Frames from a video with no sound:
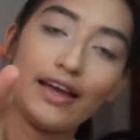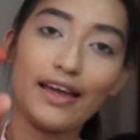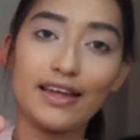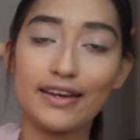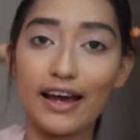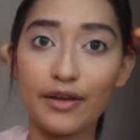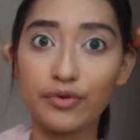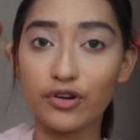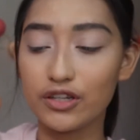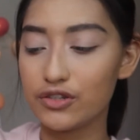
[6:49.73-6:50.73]
and
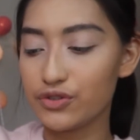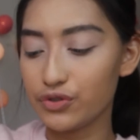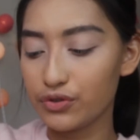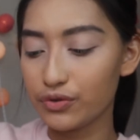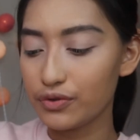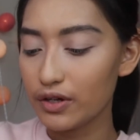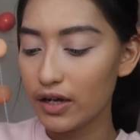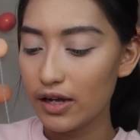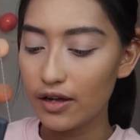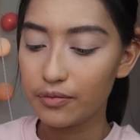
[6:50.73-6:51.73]
I'm going to
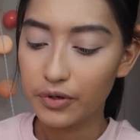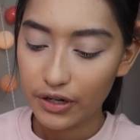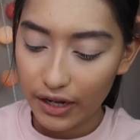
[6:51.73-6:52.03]
put